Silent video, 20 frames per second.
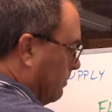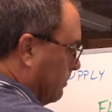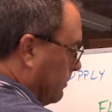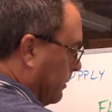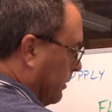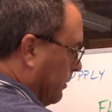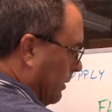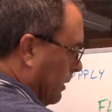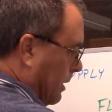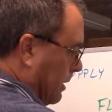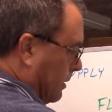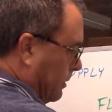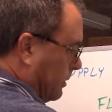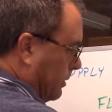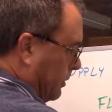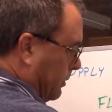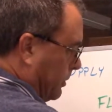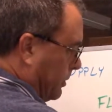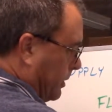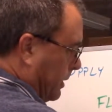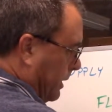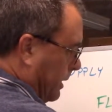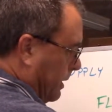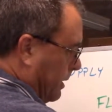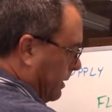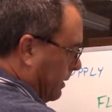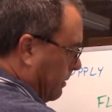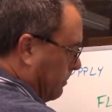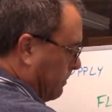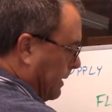you will also see
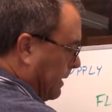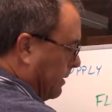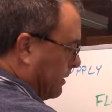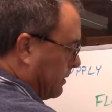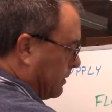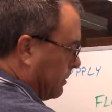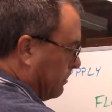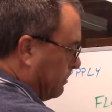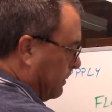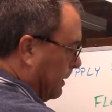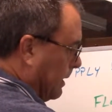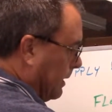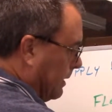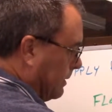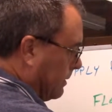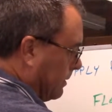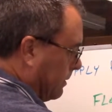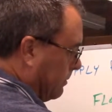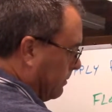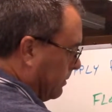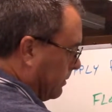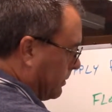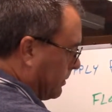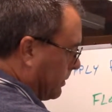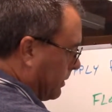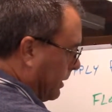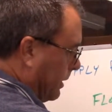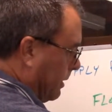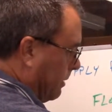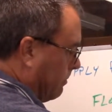on the power supplies, you will
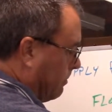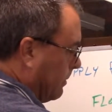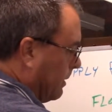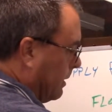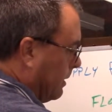see